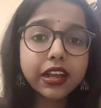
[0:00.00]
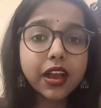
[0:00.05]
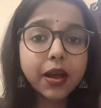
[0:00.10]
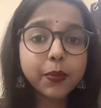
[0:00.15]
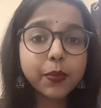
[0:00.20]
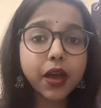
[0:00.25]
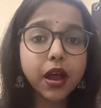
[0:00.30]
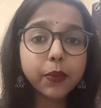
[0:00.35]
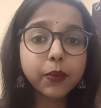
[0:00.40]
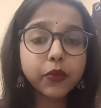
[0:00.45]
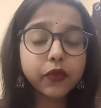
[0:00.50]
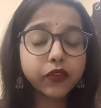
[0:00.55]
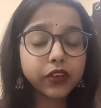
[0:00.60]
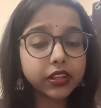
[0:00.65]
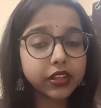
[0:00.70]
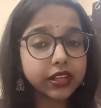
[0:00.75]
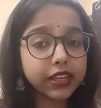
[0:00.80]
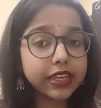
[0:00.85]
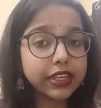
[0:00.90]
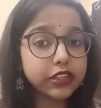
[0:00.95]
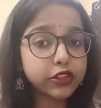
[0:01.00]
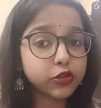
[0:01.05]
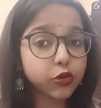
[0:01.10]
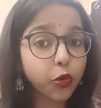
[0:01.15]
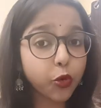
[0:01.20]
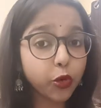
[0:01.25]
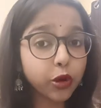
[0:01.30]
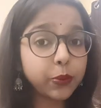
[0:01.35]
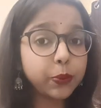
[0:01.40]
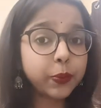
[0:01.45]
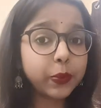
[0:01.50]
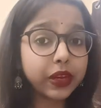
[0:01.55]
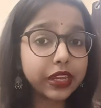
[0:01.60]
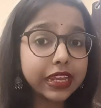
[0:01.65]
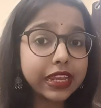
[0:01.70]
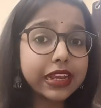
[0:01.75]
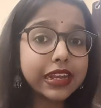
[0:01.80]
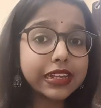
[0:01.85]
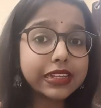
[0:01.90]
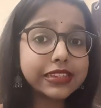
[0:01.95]
come up with his own
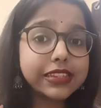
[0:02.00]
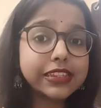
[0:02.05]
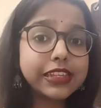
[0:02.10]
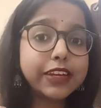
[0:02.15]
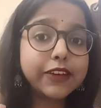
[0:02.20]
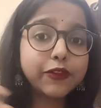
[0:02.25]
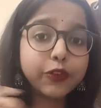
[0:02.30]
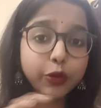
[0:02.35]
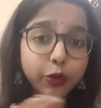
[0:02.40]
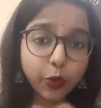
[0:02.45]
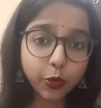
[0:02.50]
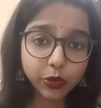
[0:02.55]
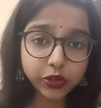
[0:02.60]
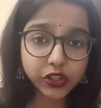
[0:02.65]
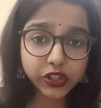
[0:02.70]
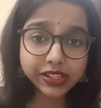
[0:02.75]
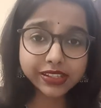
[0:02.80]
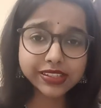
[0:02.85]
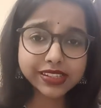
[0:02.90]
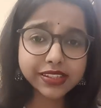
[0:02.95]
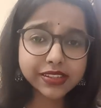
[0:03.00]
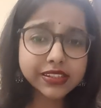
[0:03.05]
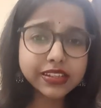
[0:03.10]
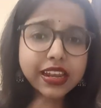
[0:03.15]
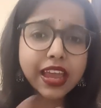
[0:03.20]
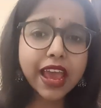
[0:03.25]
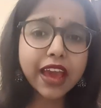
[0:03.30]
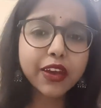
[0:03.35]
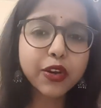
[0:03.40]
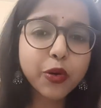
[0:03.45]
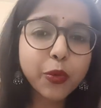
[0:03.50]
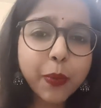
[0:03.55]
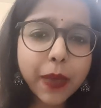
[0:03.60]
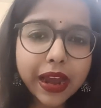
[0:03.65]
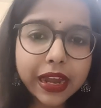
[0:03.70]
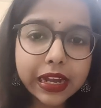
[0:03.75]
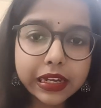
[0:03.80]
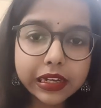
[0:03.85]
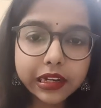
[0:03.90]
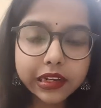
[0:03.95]
preconceived notions, his
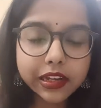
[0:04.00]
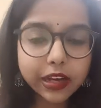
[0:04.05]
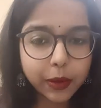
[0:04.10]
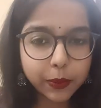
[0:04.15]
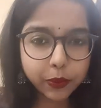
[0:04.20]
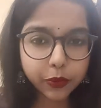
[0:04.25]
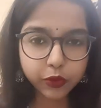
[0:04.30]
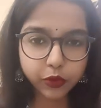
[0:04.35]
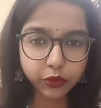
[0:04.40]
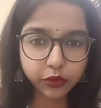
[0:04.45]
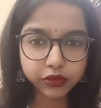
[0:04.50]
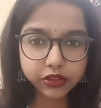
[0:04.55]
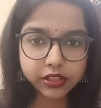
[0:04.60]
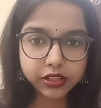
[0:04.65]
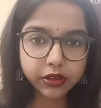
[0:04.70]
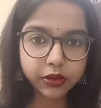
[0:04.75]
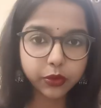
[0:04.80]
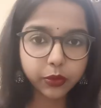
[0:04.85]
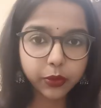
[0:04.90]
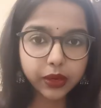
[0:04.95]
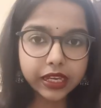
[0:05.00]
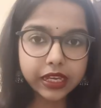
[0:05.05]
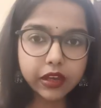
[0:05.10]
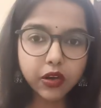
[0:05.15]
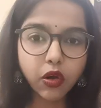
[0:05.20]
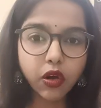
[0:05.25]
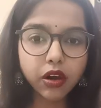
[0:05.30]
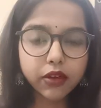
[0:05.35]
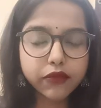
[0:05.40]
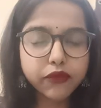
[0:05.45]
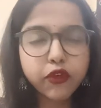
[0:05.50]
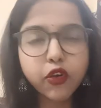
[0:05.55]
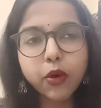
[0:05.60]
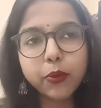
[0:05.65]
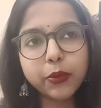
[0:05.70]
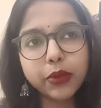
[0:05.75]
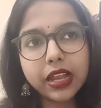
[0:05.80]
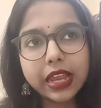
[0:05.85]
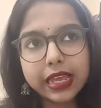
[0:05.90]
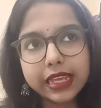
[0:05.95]
narrow-minded approach in doing or
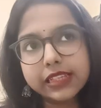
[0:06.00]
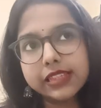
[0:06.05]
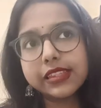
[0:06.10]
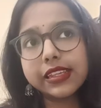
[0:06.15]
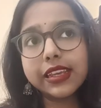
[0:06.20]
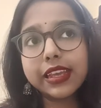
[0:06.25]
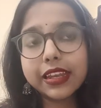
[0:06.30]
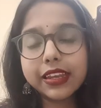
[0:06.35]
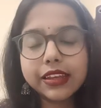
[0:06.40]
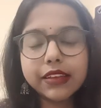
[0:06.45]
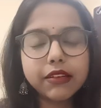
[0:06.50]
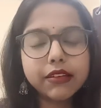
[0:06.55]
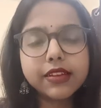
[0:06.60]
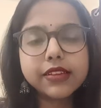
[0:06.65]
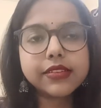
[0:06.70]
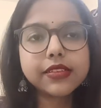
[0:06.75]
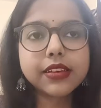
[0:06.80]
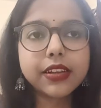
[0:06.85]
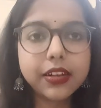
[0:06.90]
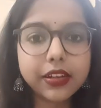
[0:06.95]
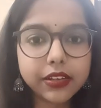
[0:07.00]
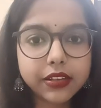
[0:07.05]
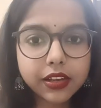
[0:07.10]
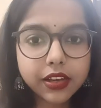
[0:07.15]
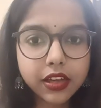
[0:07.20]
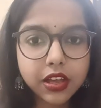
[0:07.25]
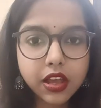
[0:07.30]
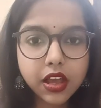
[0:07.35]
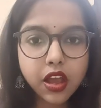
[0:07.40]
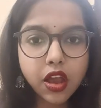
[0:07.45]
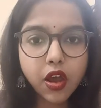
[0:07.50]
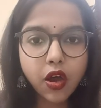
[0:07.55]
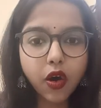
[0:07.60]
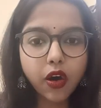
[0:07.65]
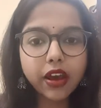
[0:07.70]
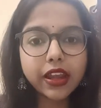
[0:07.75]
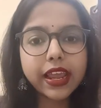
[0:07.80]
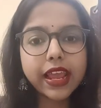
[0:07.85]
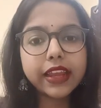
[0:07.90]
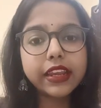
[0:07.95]
formalizing any result or
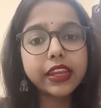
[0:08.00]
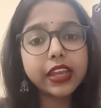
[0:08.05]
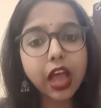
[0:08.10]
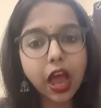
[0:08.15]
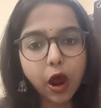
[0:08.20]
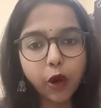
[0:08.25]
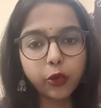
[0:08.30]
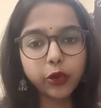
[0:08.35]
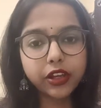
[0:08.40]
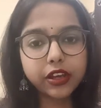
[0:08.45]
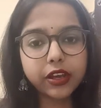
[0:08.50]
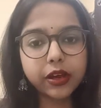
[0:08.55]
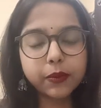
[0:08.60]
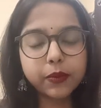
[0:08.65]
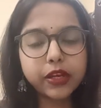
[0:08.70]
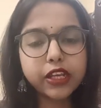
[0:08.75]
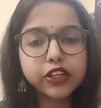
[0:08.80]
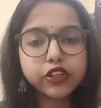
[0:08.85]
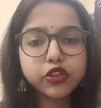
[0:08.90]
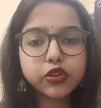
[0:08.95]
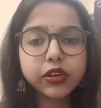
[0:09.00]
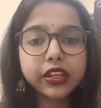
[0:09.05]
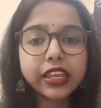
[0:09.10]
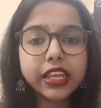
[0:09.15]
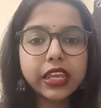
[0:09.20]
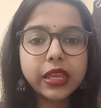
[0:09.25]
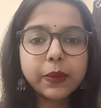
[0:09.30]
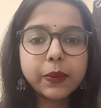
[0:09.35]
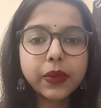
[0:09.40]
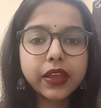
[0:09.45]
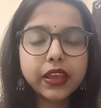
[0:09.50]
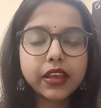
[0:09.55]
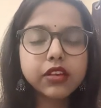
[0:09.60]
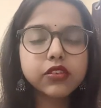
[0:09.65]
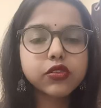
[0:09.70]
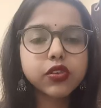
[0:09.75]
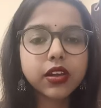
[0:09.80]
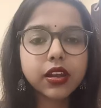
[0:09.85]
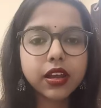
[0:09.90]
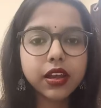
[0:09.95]
any outcome. He should keep
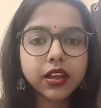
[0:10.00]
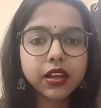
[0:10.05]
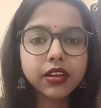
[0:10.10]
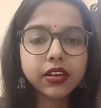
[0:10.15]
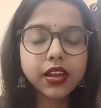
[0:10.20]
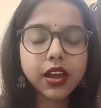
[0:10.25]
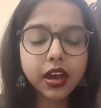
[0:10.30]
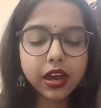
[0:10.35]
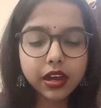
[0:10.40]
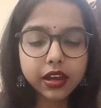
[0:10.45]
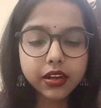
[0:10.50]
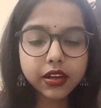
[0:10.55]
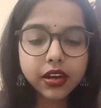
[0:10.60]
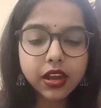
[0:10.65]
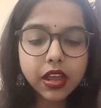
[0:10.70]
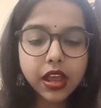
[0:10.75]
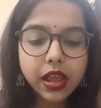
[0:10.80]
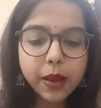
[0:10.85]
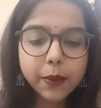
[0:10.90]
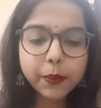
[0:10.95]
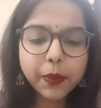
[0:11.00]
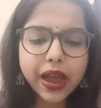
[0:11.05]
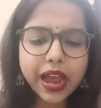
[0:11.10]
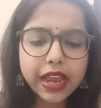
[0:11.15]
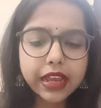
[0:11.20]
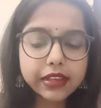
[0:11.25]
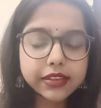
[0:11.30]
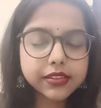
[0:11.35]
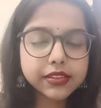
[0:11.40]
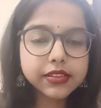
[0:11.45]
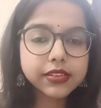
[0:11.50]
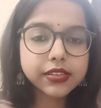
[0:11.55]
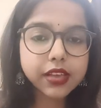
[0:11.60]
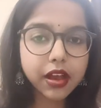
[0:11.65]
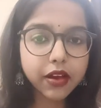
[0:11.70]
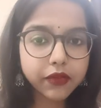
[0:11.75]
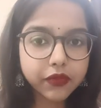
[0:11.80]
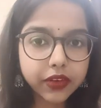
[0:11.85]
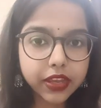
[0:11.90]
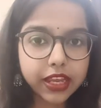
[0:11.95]
his or her biases
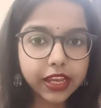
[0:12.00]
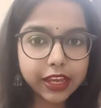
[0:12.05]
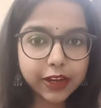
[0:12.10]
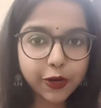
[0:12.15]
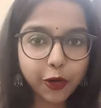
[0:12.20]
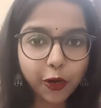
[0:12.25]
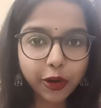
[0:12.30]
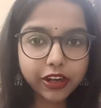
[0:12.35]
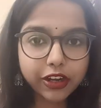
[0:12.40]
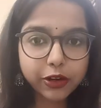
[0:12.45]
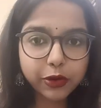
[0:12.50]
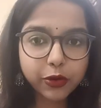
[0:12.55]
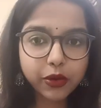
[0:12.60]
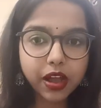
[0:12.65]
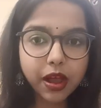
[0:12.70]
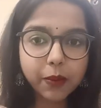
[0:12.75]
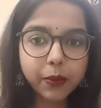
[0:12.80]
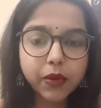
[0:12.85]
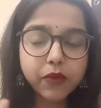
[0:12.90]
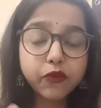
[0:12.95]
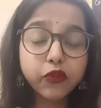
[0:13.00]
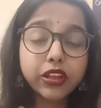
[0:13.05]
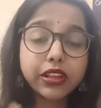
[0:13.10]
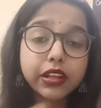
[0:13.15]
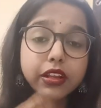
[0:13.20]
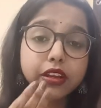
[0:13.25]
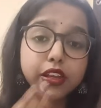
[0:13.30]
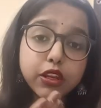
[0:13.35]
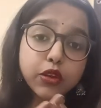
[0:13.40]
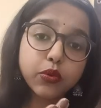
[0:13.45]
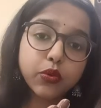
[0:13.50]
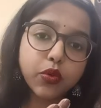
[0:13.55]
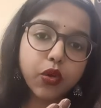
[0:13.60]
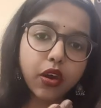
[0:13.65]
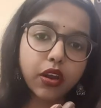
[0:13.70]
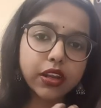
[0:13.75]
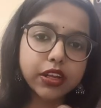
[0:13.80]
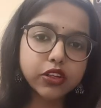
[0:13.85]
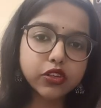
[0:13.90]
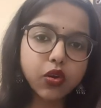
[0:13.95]
away in order to come up with a new
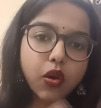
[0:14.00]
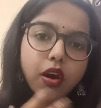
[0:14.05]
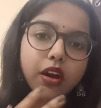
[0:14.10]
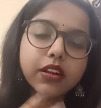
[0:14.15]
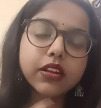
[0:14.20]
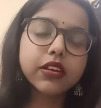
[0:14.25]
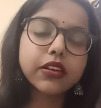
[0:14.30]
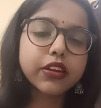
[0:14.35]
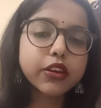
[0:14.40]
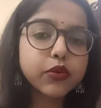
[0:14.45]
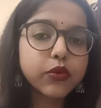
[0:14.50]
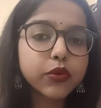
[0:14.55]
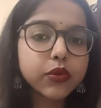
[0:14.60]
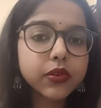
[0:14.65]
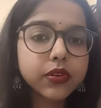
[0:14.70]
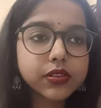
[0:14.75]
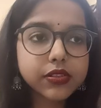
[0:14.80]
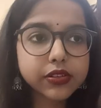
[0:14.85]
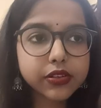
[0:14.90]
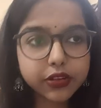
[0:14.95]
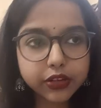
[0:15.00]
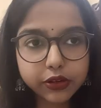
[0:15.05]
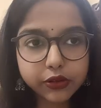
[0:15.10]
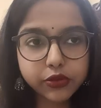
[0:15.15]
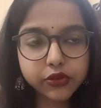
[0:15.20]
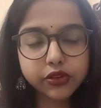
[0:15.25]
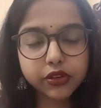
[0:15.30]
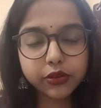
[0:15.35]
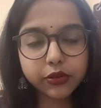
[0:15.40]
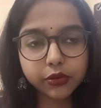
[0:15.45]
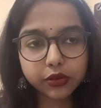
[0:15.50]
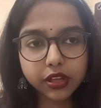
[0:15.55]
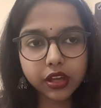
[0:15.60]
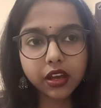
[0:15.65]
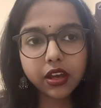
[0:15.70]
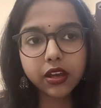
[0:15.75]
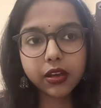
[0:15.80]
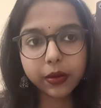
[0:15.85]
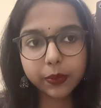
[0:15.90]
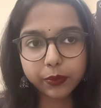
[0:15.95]
knowledge or the new solution to
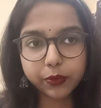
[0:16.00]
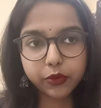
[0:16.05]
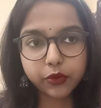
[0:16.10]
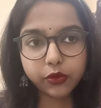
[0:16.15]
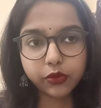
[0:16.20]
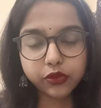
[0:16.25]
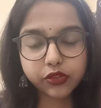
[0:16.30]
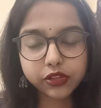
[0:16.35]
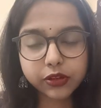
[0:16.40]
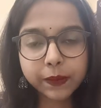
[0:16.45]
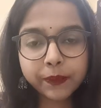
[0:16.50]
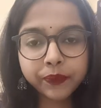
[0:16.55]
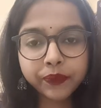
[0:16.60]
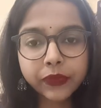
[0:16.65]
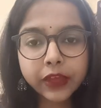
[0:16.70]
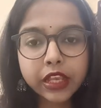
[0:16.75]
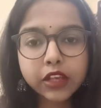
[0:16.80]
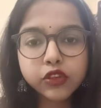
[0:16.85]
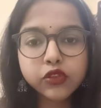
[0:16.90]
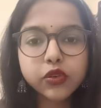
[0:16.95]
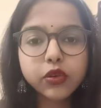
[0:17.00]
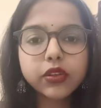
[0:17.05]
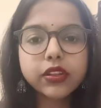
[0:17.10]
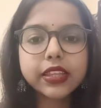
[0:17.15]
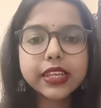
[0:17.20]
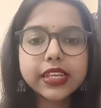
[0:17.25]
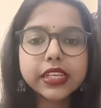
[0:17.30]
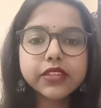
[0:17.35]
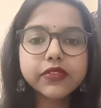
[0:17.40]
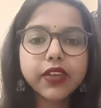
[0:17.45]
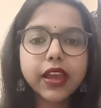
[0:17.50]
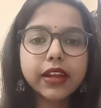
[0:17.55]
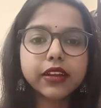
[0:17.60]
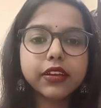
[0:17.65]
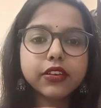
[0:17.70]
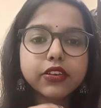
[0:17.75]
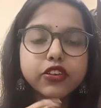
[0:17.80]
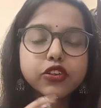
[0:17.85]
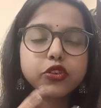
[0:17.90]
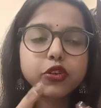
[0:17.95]
the approach. So these
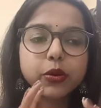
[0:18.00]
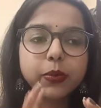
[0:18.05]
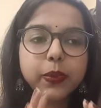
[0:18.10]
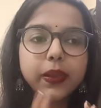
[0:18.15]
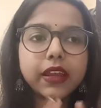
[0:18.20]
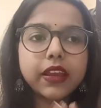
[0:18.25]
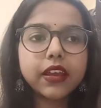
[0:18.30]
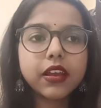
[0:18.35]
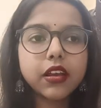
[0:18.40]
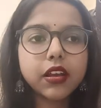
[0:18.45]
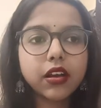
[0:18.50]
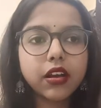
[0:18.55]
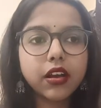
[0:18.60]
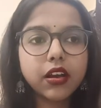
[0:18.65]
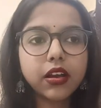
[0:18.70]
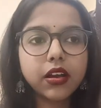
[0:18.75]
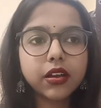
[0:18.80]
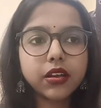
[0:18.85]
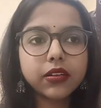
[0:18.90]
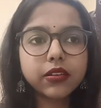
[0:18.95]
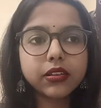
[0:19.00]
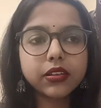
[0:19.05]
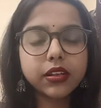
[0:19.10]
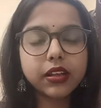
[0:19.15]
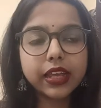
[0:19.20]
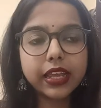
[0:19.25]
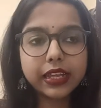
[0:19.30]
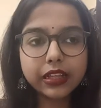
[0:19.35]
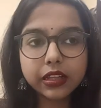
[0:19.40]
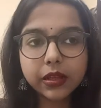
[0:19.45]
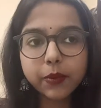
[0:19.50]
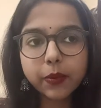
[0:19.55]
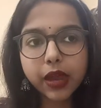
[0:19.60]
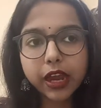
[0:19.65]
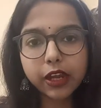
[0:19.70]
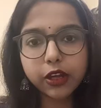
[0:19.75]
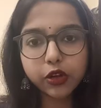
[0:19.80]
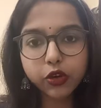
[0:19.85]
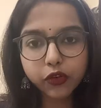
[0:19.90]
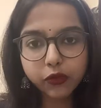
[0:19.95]
factors should be in the
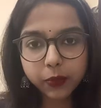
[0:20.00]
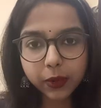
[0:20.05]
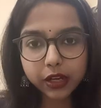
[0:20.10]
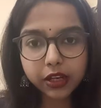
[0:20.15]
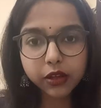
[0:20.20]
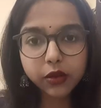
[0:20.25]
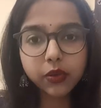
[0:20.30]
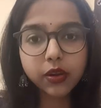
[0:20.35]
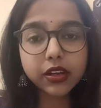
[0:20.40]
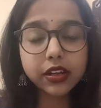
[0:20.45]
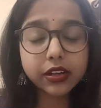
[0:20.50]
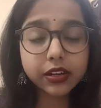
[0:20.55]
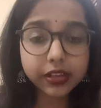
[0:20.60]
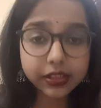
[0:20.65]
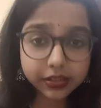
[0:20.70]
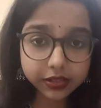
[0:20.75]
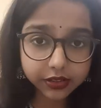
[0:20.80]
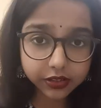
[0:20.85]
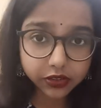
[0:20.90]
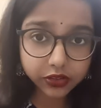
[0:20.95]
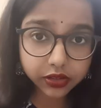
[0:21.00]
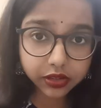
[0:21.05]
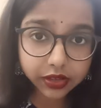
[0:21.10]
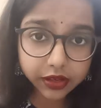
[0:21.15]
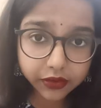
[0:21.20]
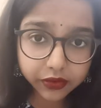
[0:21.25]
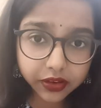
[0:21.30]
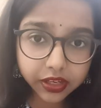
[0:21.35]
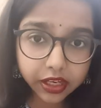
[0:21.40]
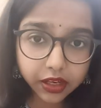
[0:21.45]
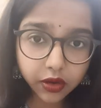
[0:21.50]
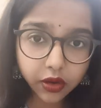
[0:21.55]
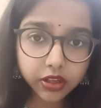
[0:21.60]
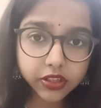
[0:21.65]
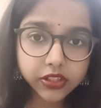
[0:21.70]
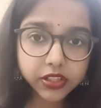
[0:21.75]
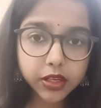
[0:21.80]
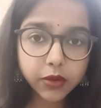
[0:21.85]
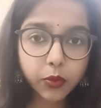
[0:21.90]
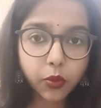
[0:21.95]
mind of particular researcher if he or
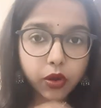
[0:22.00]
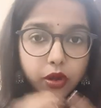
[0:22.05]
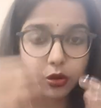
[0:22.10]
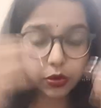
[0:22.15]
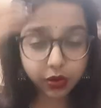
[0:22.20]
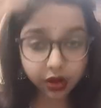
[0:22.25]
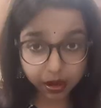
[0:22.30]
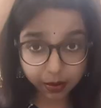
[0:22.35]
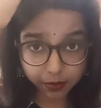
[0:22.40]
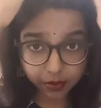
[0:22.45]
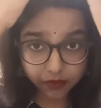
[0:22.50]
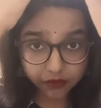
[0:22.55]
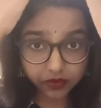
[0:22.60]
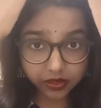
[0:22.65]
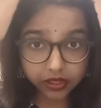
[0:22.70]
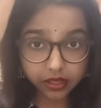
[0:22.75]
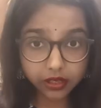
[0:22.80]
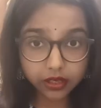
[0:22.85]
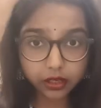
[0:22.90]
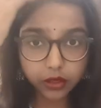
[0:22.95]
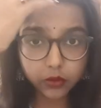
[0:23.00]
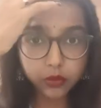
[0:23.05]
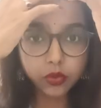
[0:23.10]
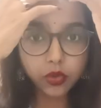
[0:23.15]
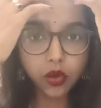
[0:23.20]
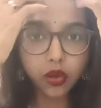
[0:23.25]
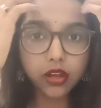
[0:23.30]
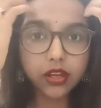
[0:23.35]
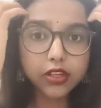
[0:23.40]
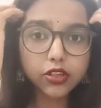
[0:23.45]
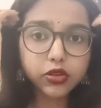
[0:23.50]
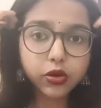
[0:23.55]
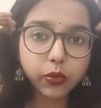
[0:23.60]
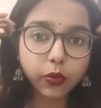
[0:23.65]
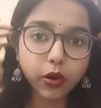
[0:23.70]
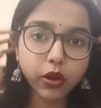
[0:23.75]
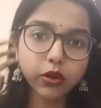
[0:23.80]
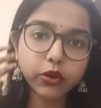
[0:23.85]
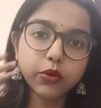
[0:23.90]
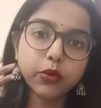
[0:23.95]
she want to come up with a new knowledge or
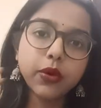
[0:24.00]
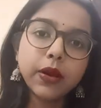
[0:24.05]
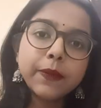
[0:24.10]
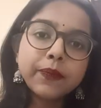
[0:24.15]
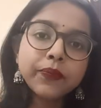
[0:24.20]
want to